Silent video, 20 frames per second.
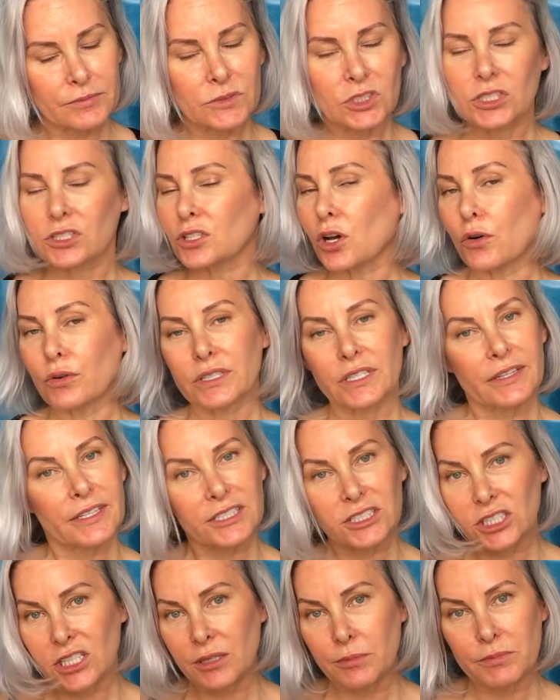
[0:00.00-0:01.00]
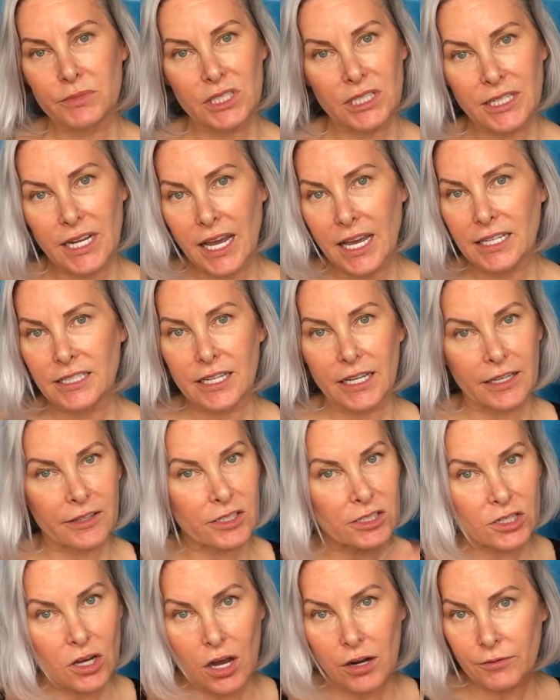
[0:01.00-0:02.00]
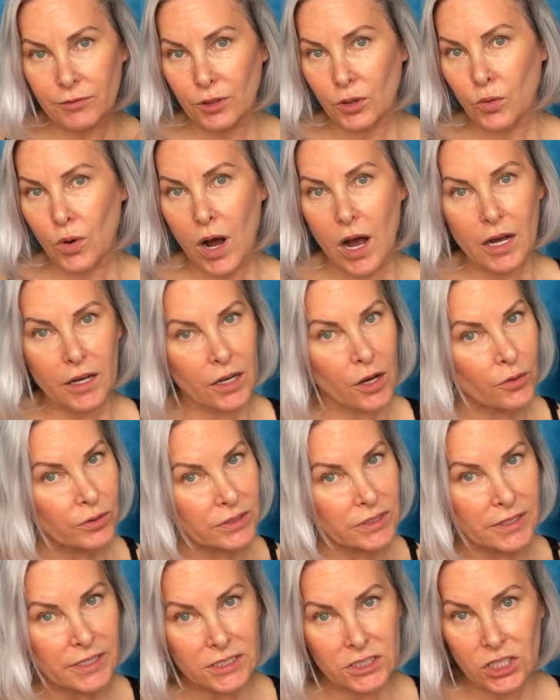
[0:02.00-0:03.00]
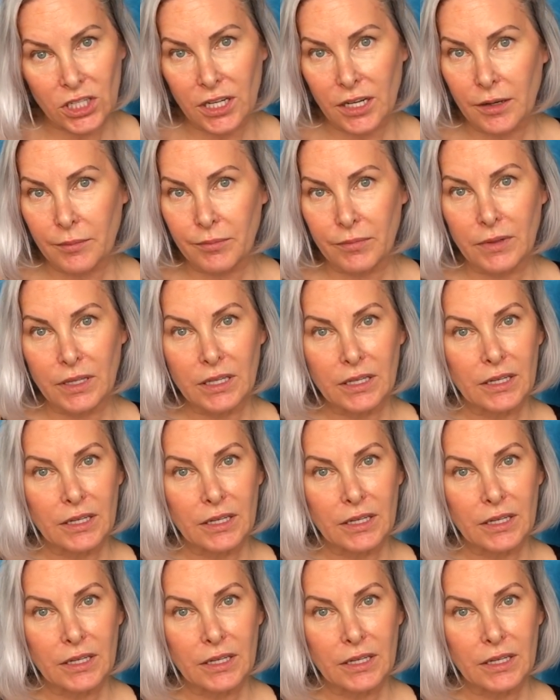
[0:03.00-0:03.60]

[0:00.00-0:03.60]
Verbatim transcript: just going to the gym today, taking the dog for a walk, going to the gym,